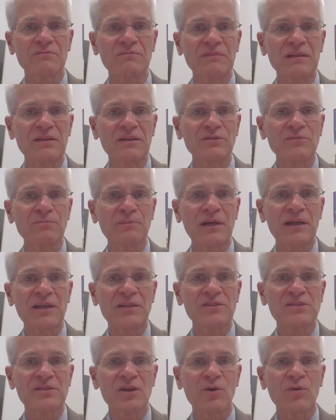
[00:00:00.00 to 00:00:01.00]
health
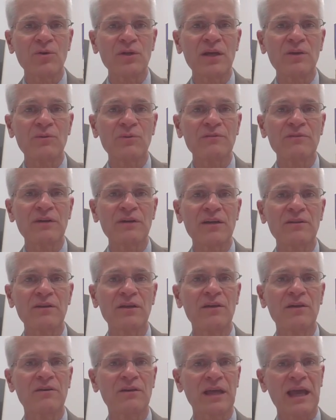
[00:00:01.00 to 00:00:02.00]
plans say, oh, yeah, we've got
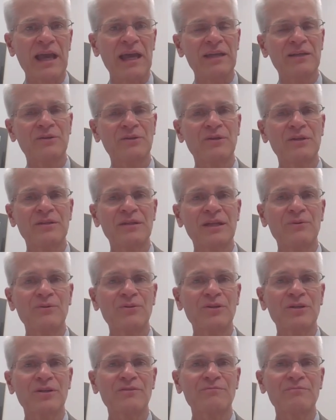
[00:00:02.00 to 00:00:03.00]
adequate
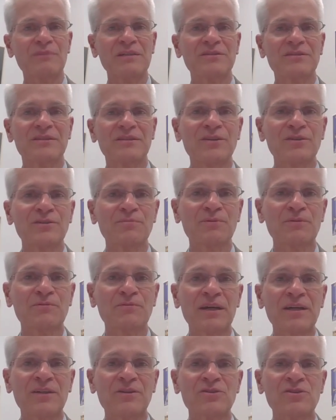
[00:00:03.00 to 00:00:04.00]
network of mental health
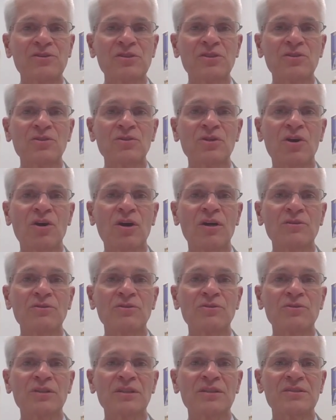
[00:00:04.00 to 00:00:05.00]
providers. And you call
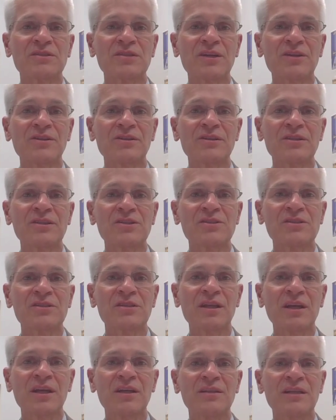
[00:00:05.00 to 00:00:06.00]
through the entire list,
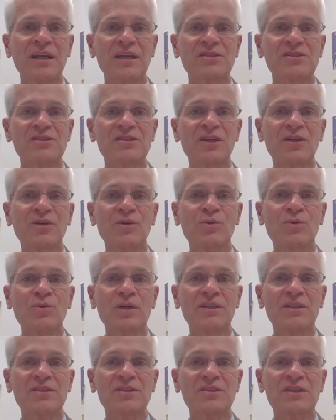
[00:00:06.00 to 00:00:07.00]
and not a single
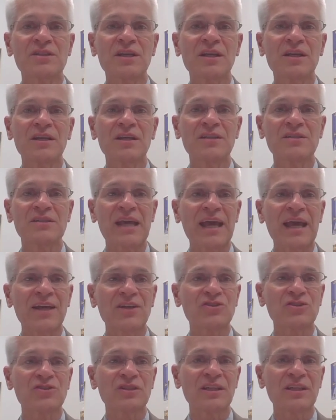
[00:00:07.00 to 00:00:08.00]
one is
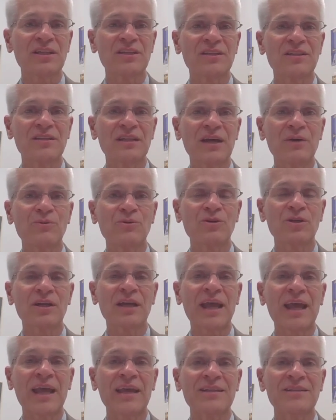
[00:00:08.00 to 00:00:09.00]
actually in the network
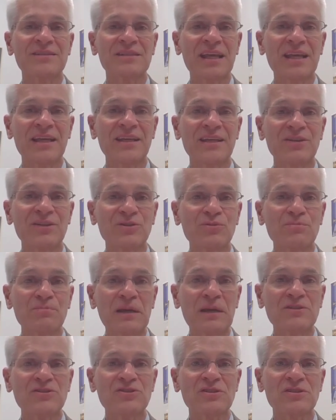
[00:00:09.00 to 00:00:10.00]
and taking new
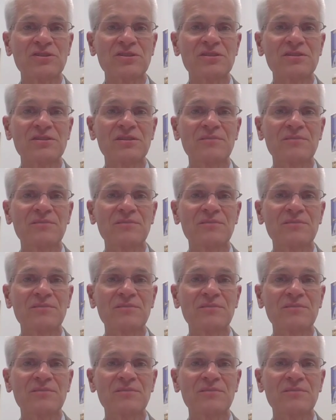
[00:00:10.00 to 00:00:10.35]
patients.